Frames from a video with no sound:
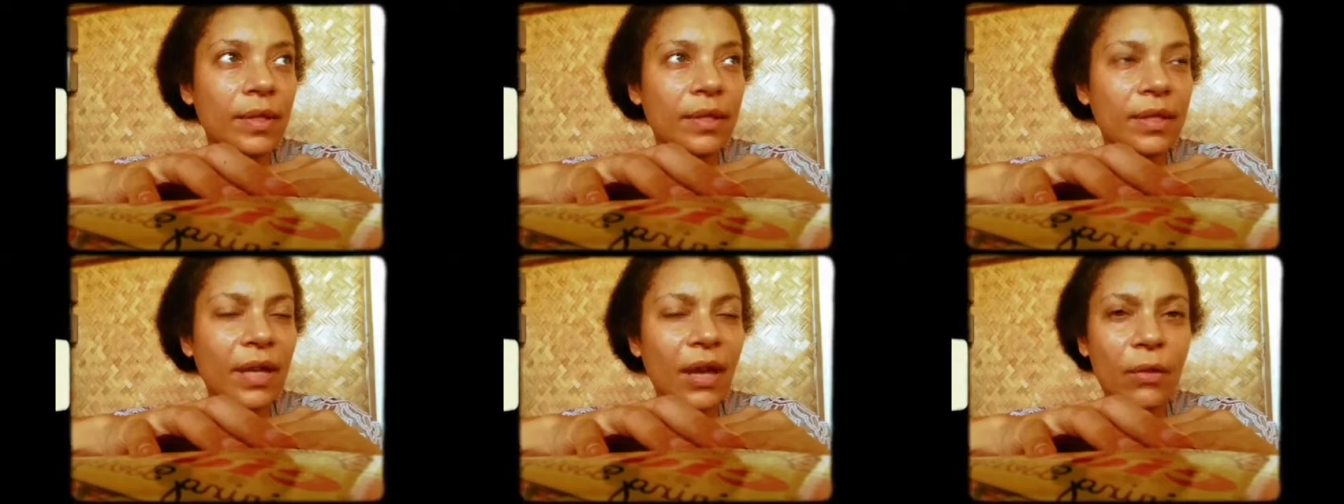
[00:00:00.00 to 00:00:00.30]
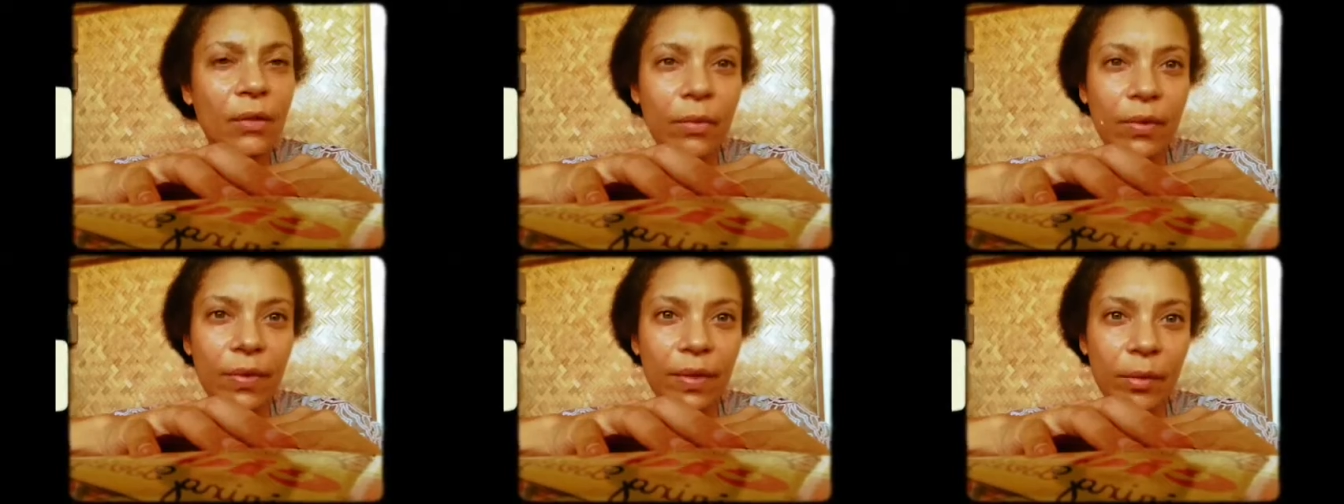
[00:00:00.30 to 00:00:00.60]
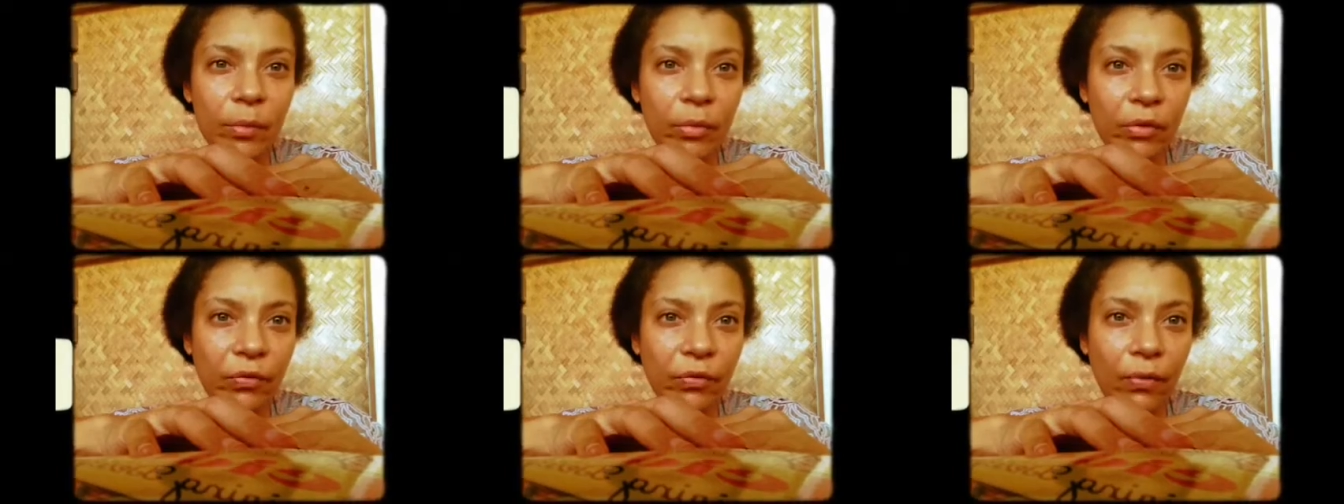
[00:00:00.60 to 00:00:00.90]
dealt with
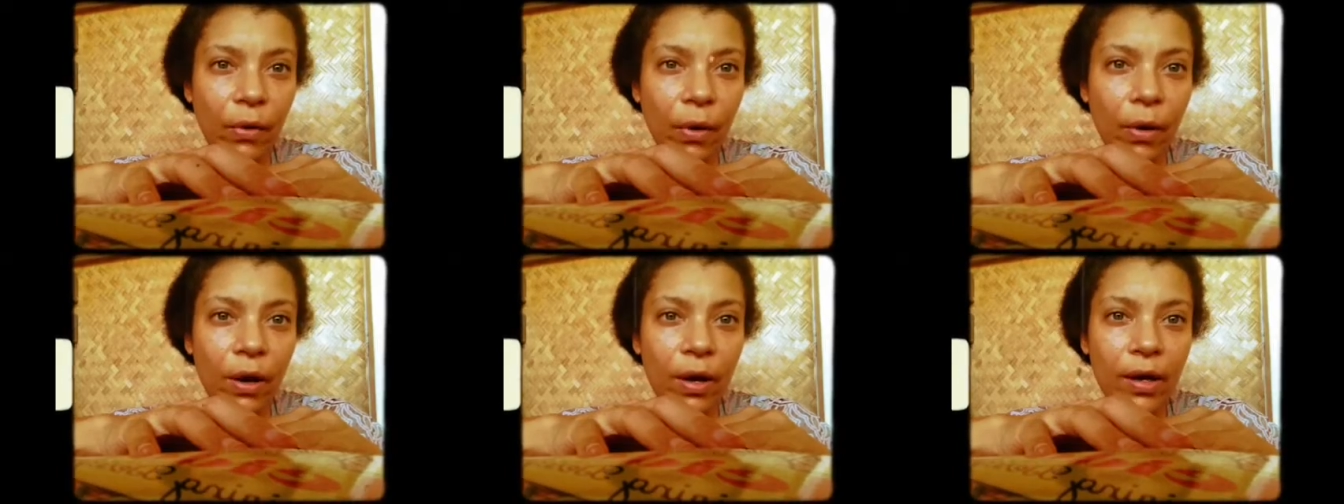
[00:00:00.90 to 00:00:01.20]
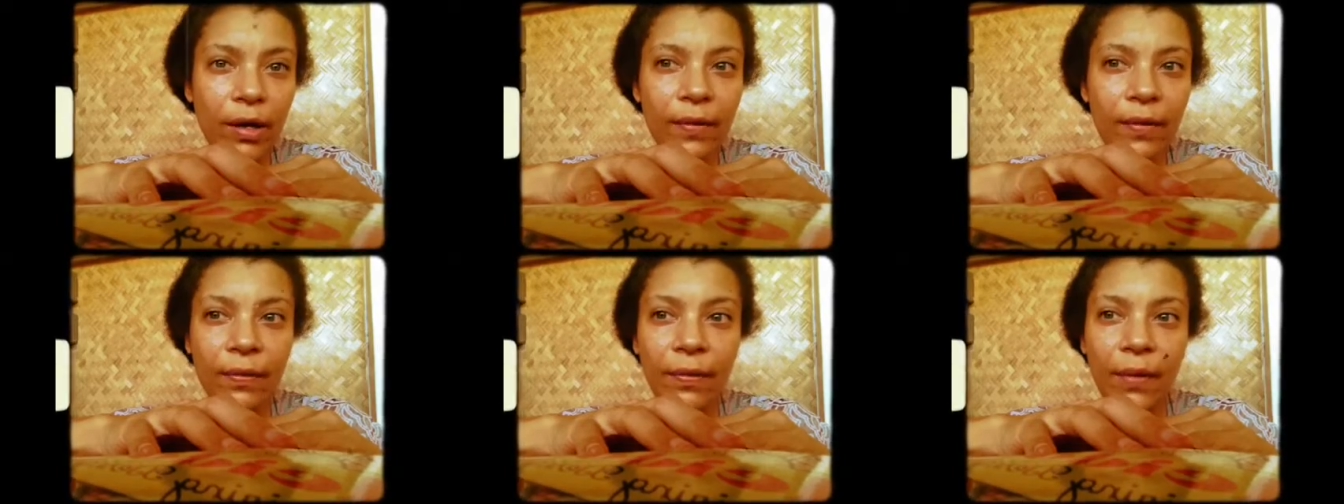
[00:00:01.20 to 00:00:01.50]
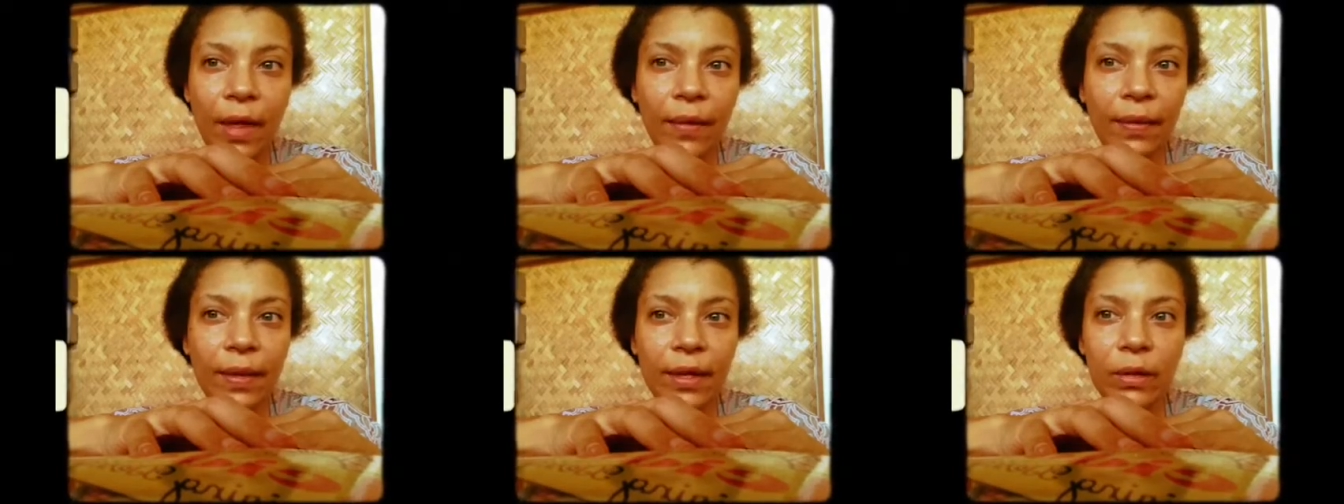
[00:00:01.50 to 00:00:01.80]
it before and
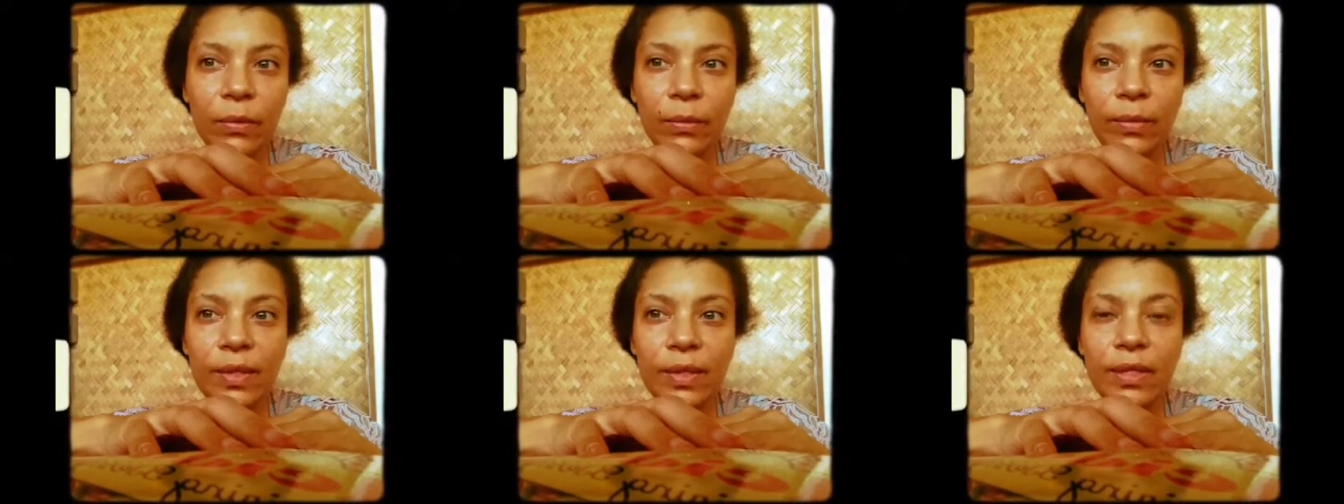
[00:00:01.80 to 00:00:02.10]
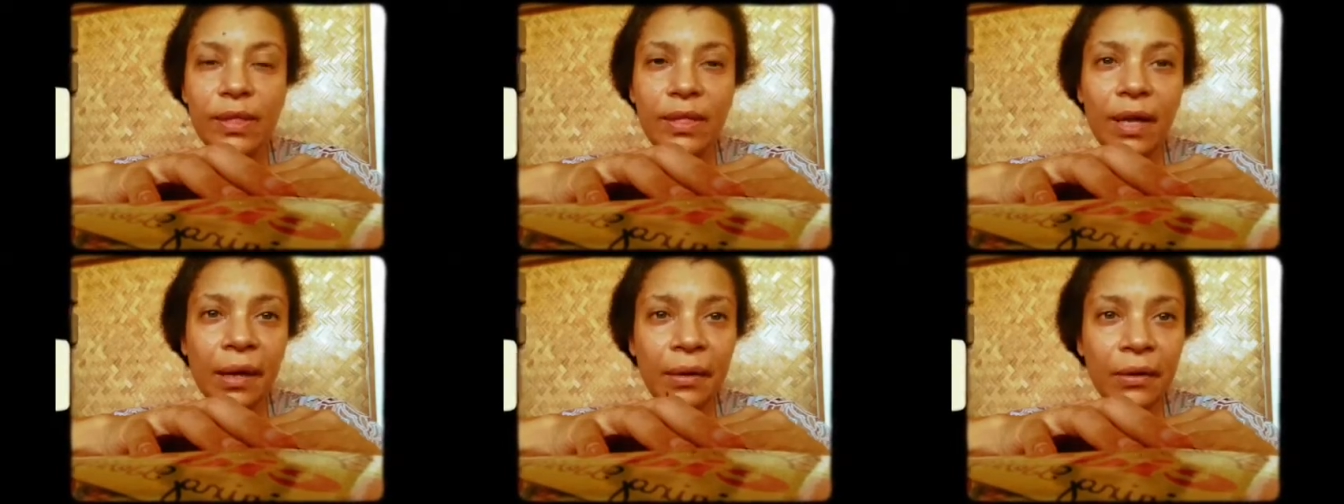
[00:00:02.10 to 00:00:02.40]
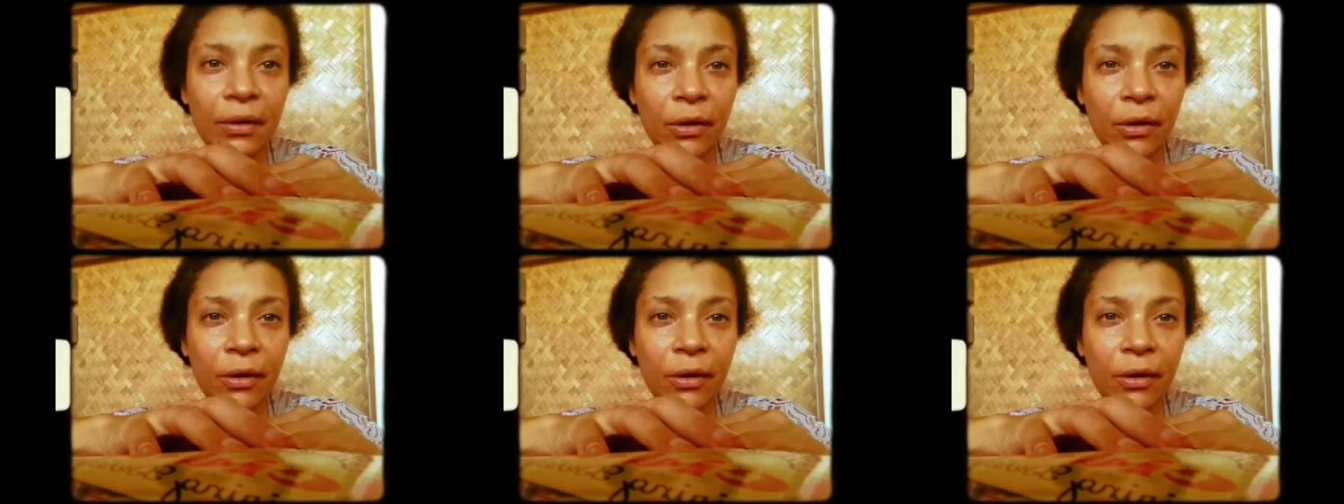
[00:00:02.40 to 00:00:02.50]
thought that it was done